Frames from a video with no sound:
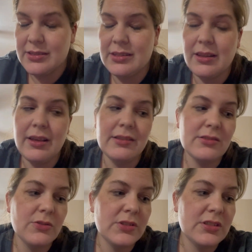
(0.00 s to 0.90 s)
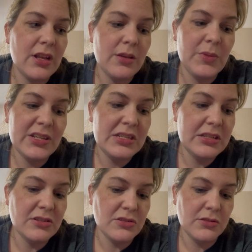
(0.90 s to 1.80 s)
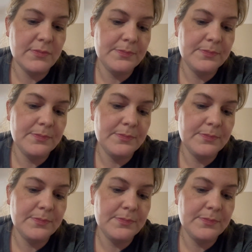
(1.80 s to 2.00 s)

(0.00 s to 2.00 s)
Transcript: tonight, so it's not a big deal.